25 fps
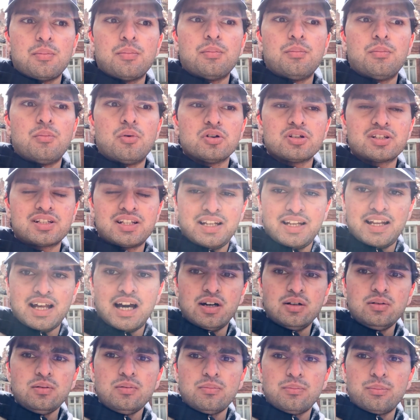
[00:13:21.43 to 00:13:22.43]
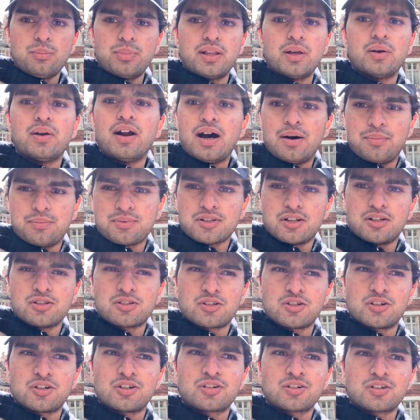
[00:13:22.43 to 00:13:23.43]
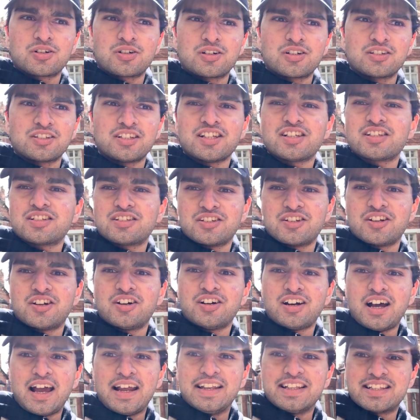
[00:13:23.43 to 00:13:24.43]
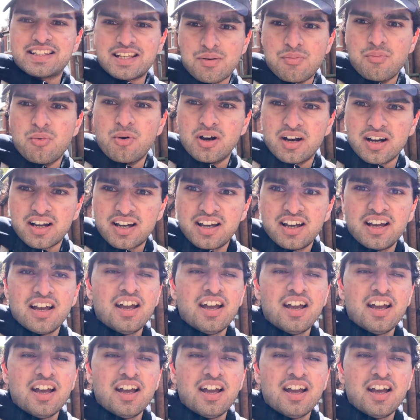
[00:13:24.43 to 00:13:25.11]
Mostly down, but there were ups also. Just, I did some work.